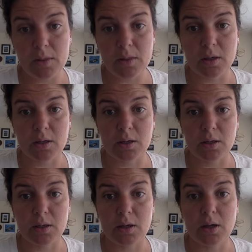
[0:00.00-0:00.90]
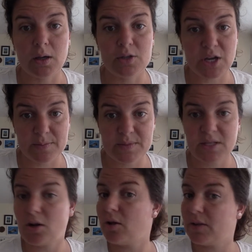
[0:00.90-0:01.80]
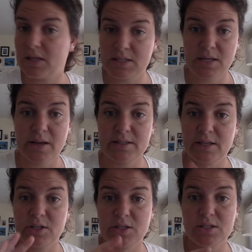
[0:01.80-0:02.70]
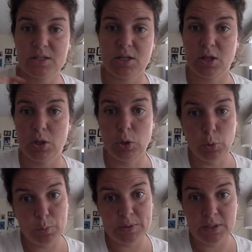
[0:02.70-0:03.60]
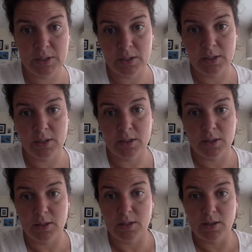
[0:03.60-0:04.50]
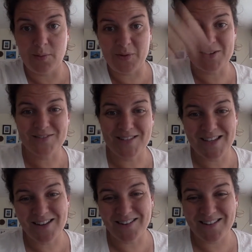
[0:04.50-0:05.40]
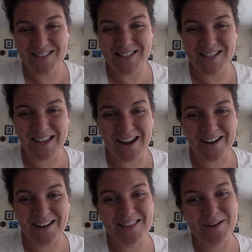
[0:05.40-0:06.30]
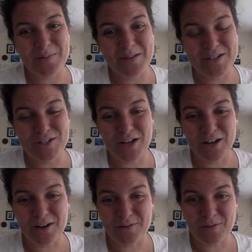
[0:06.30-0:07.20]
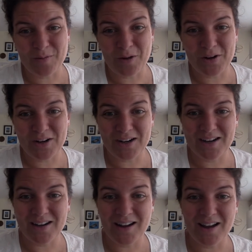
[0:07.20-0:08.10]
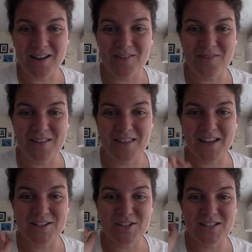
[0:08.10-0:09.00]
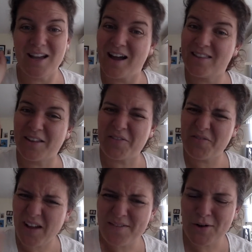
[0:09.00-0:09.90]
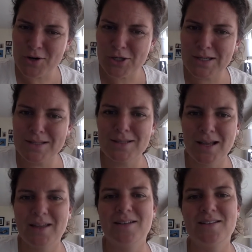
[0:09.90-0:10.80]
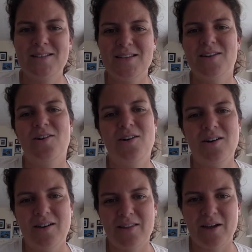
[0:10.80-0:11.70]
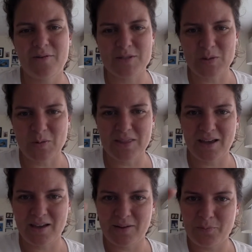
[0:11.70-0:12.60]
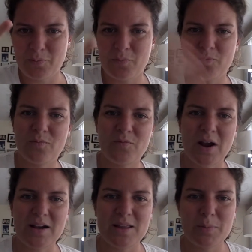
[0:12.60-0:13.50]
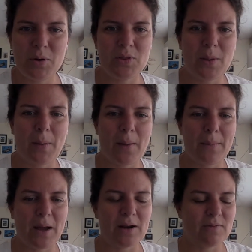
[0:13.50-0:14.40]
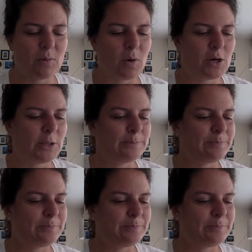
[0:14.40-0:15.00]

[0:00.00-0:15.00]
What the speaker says: the James and all the insects had just looped a bunch of seagulls to carry their peach out of the water, and they had just gotten the 502nd seagull, and that was the one that finally pulled them up out of the water.